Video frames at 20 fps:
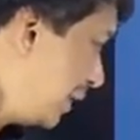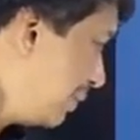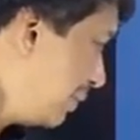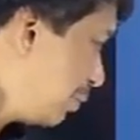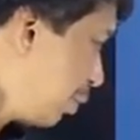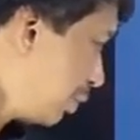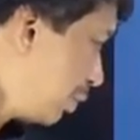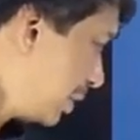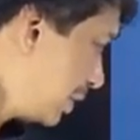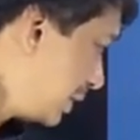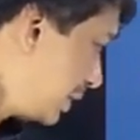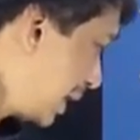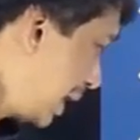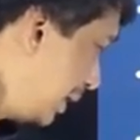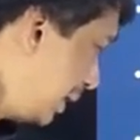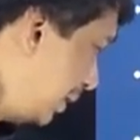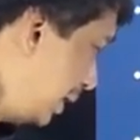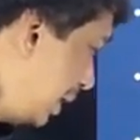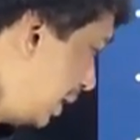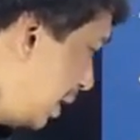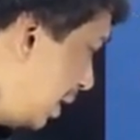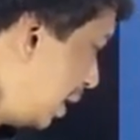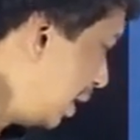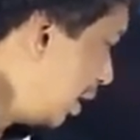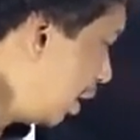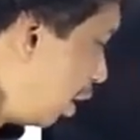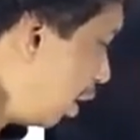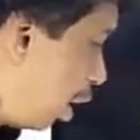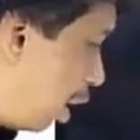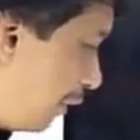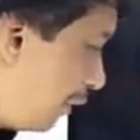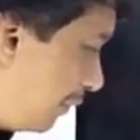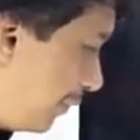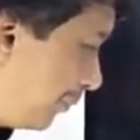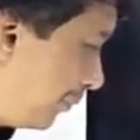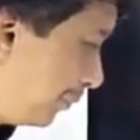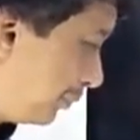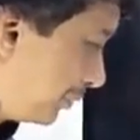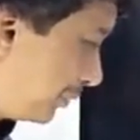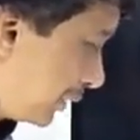a very important sign
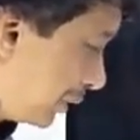of